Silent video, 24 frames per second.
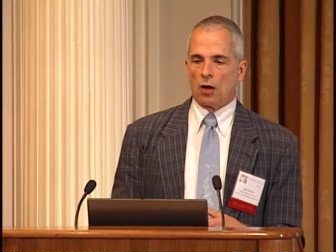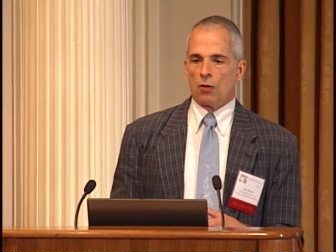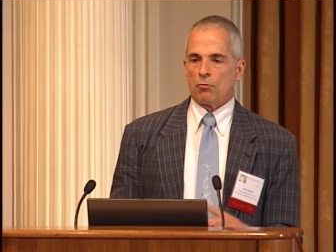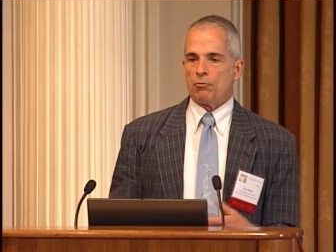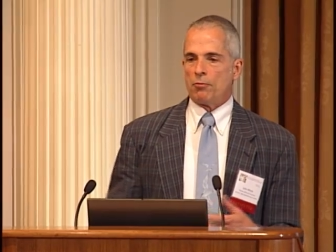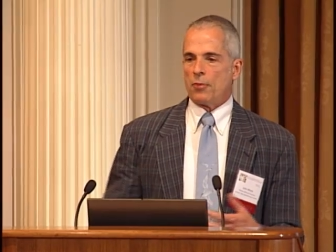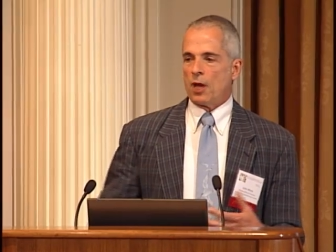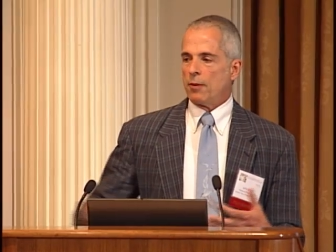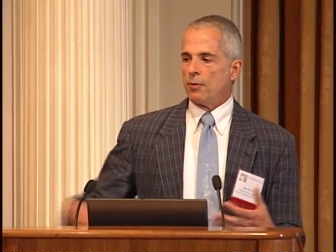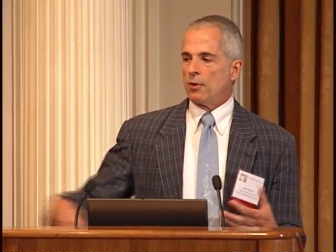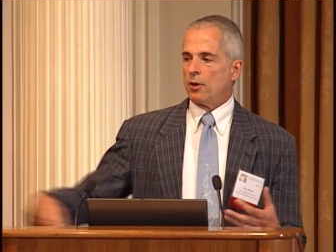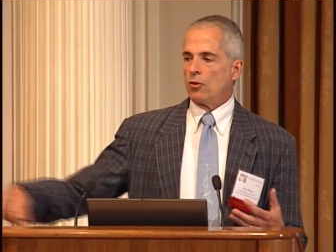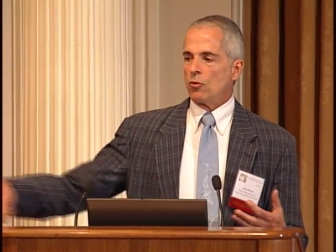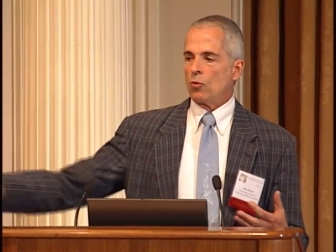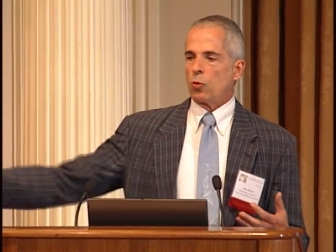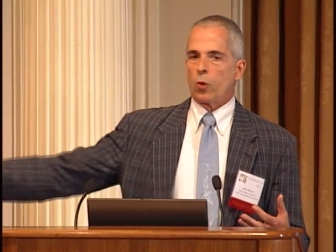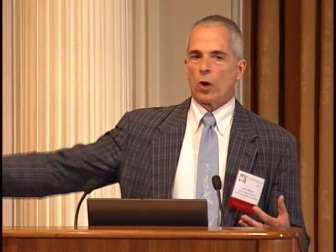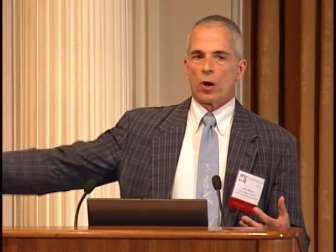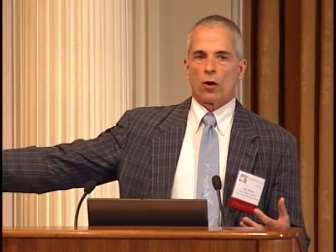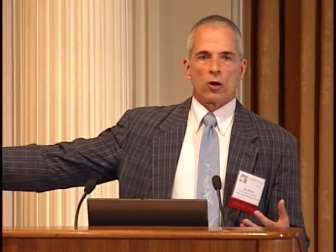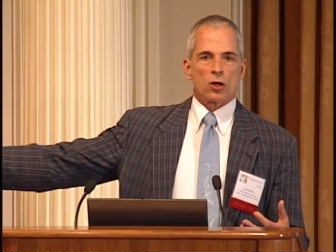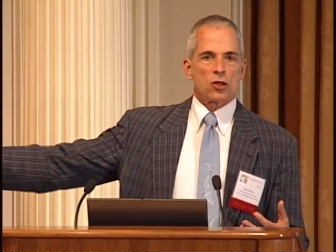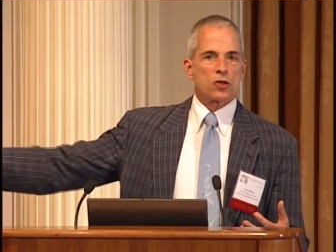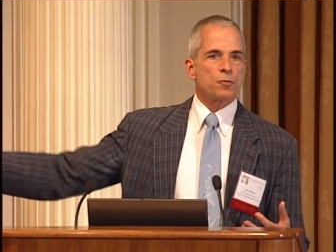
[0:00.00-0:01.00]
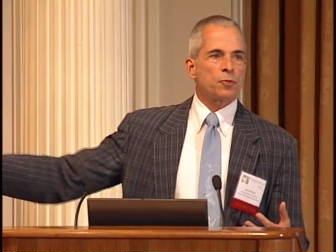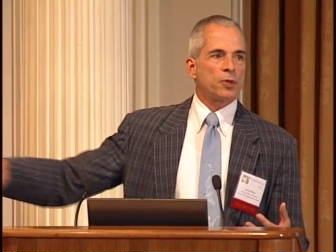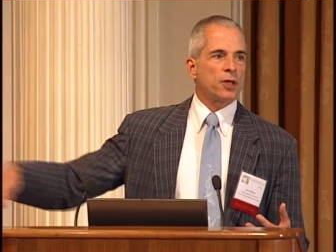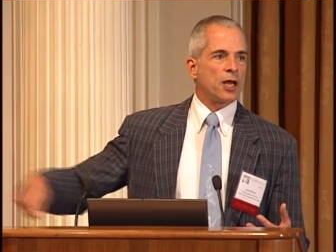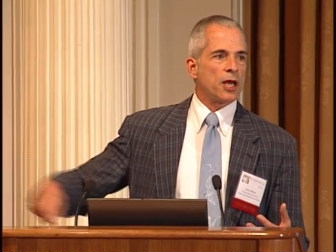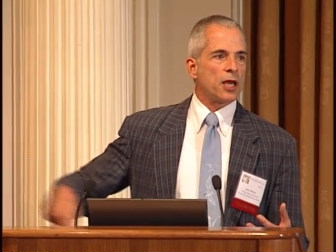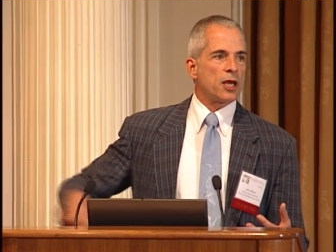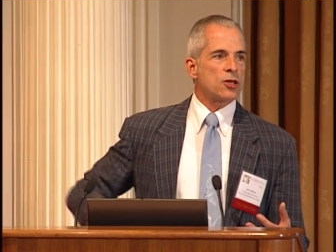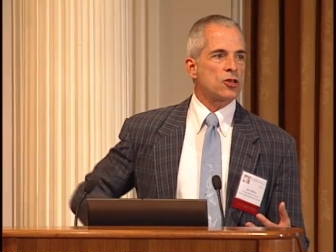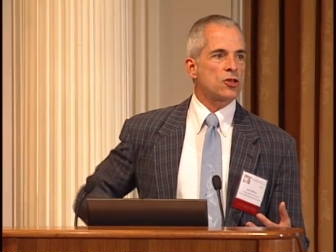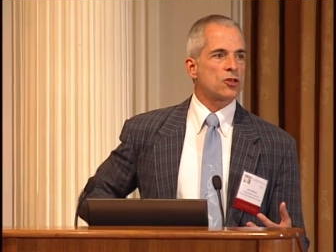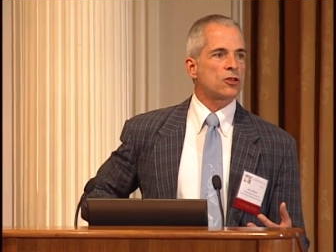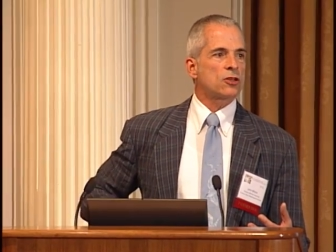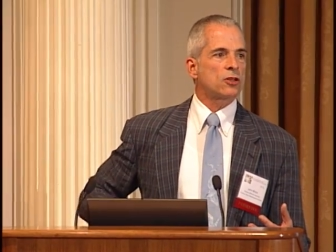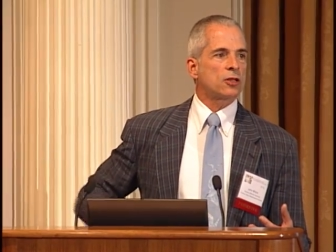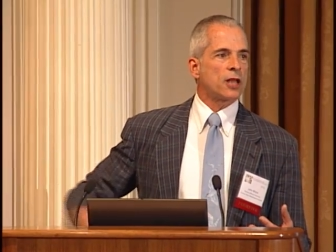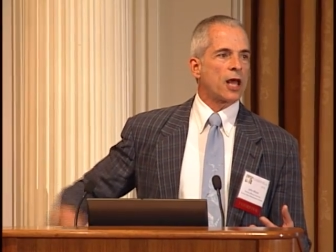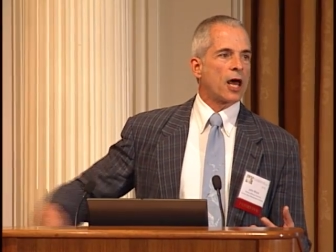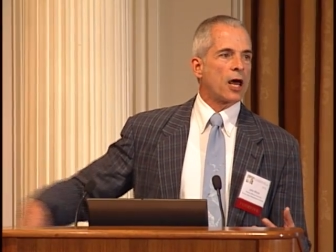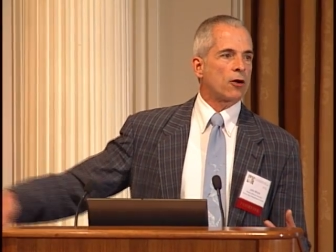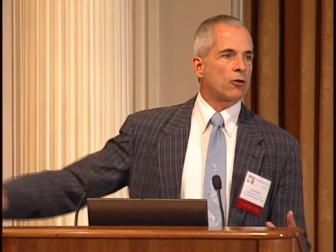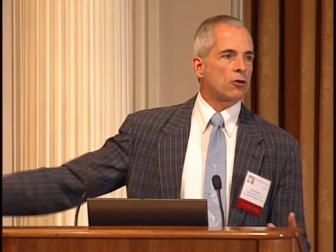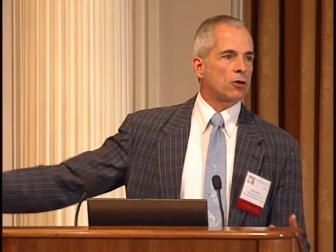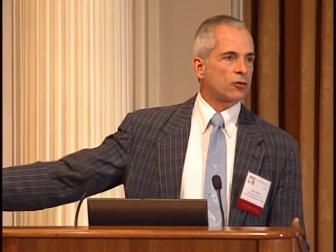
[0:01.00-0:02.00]
Maybe where it's placed
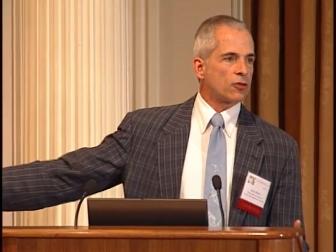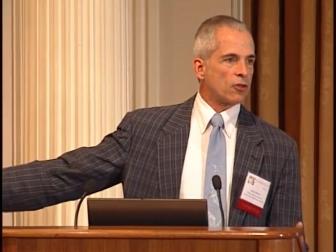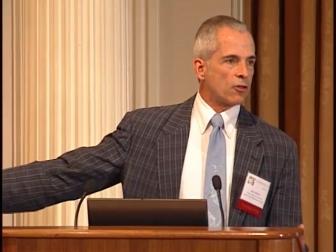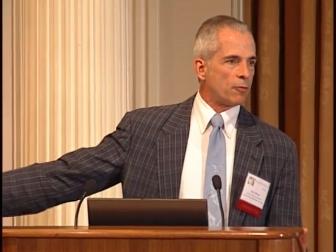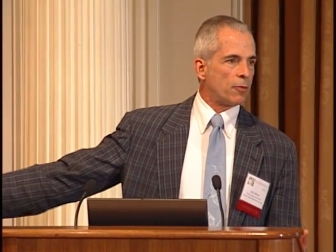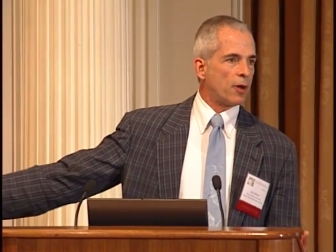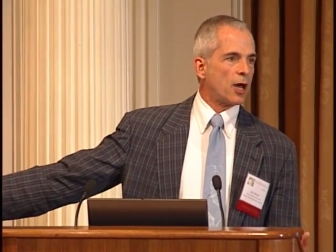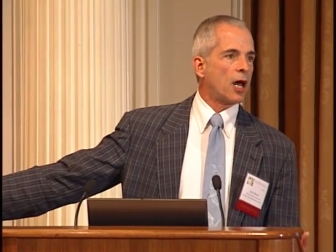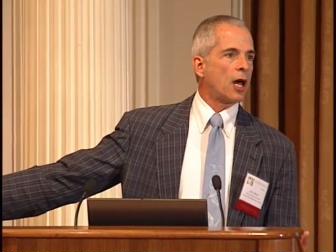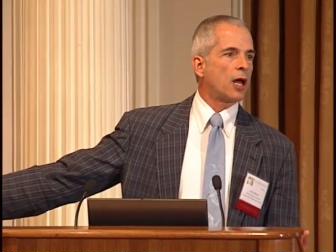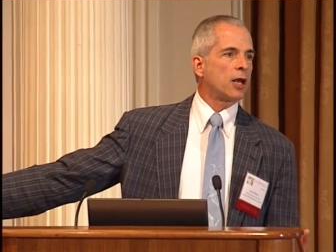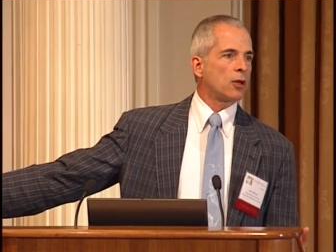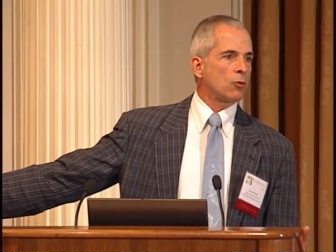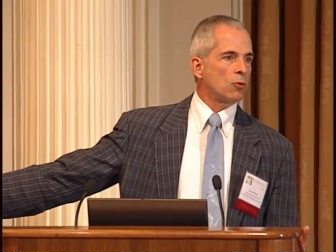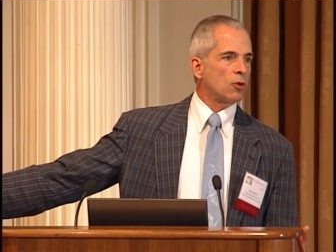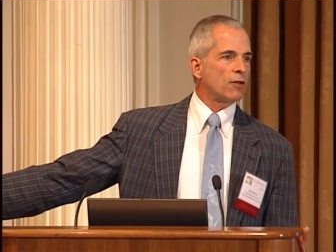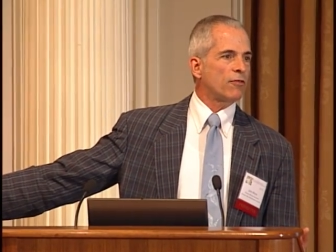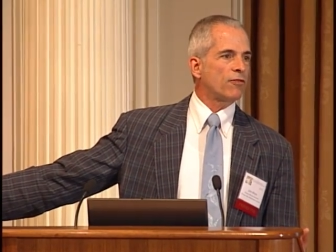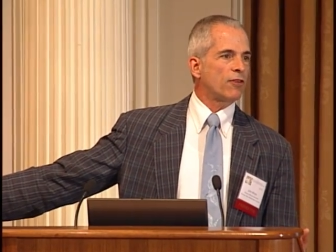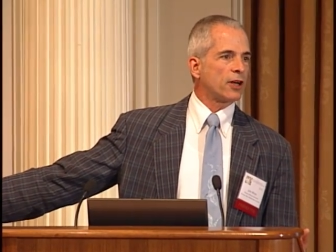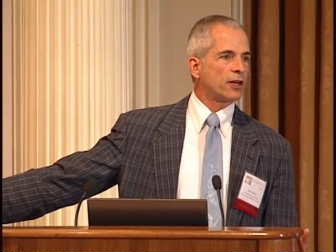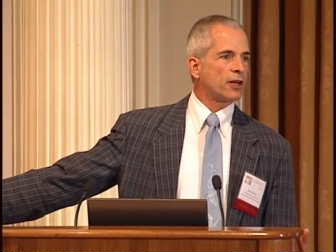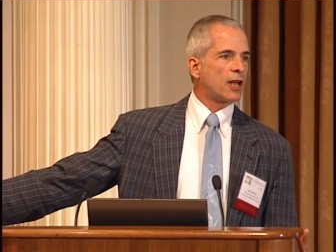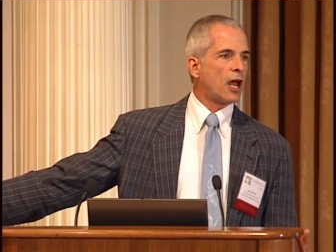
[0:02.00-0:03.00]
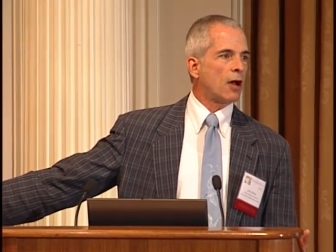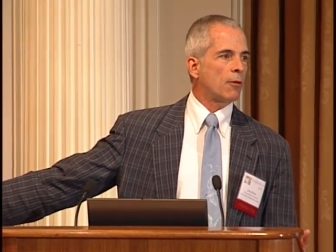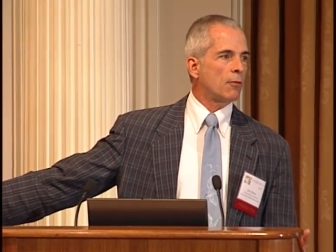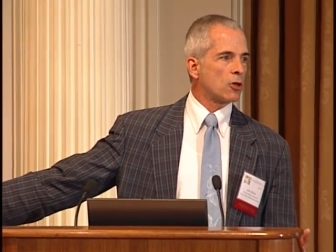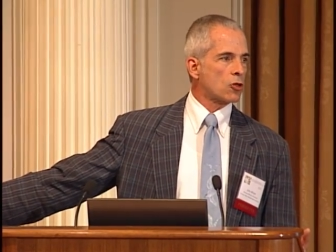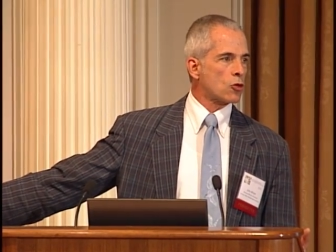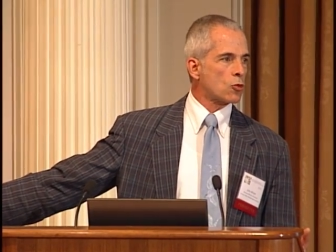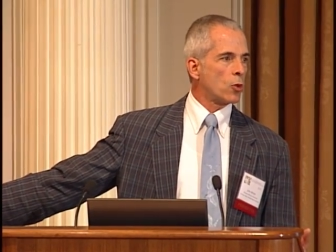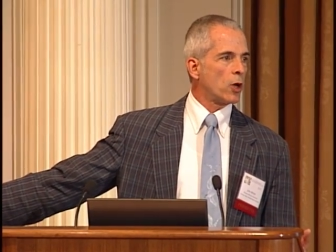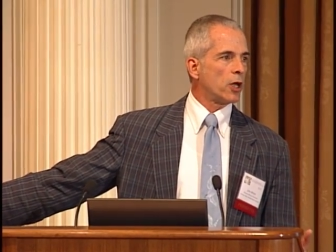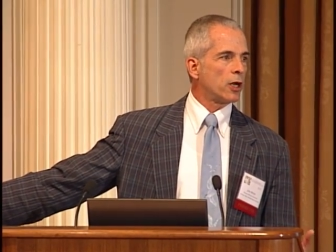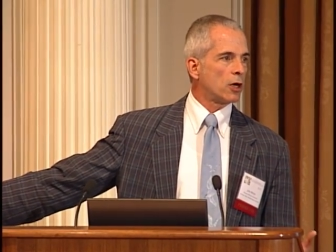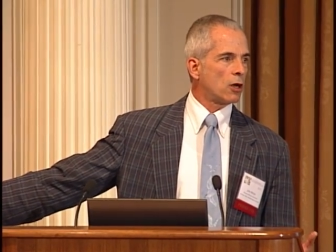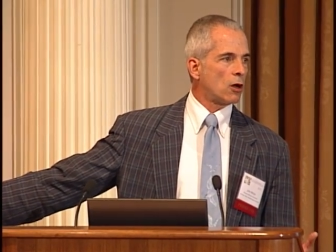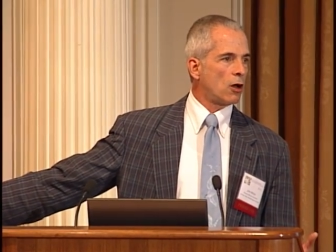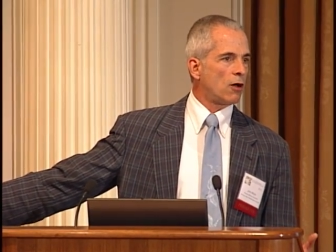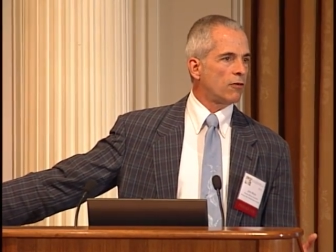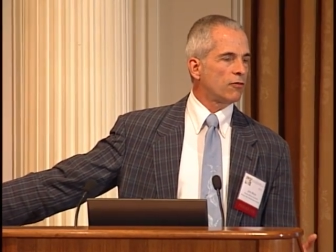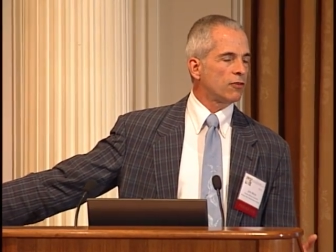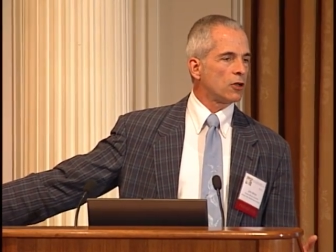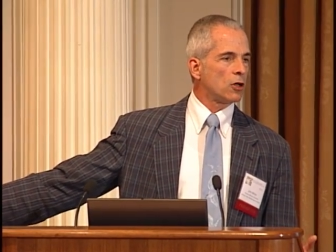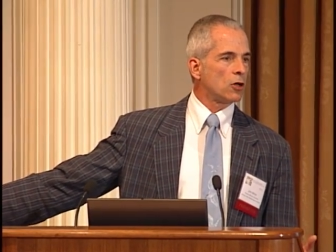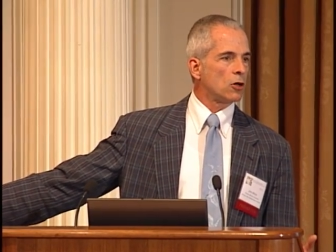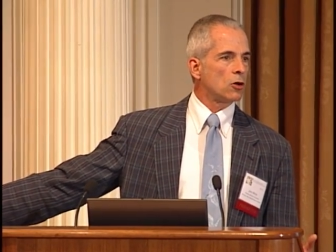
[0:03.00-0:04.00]
lateral to the body will affect how much weight it
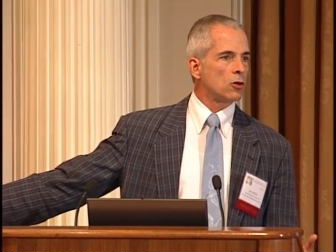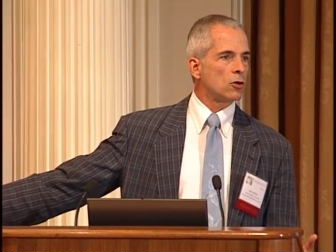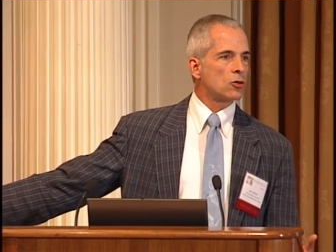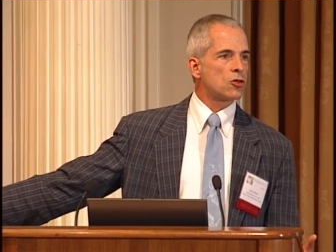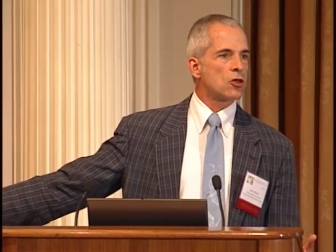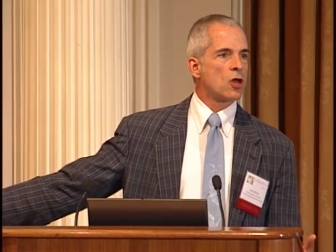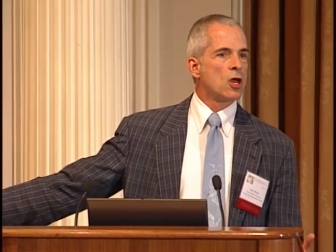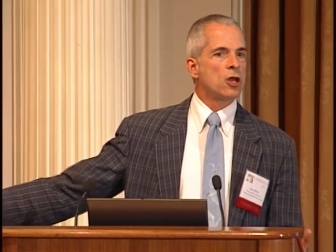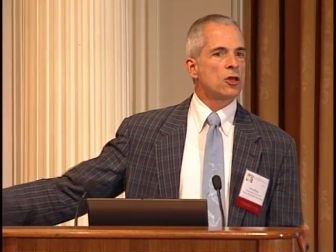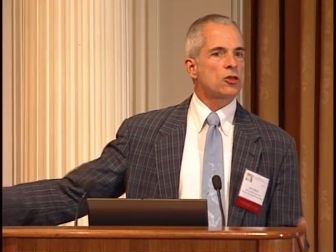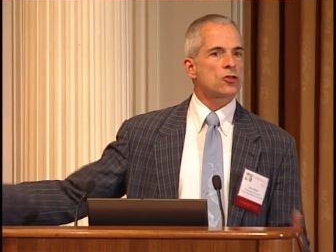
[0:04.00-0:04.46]
offloads.